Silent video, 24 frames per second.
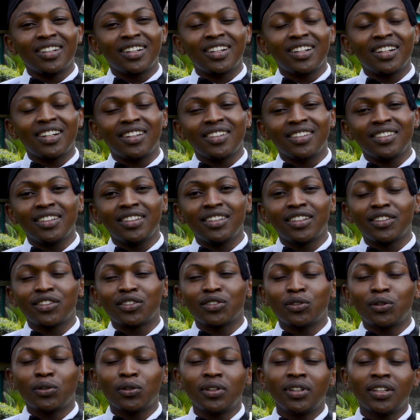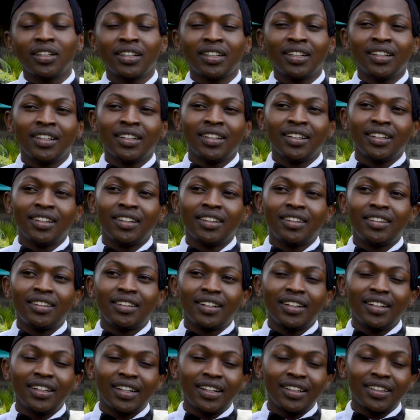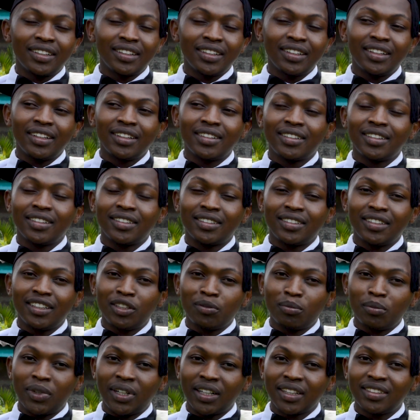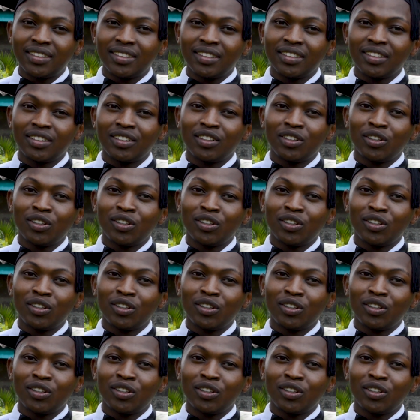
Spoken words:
class 8 I scored 368 marks,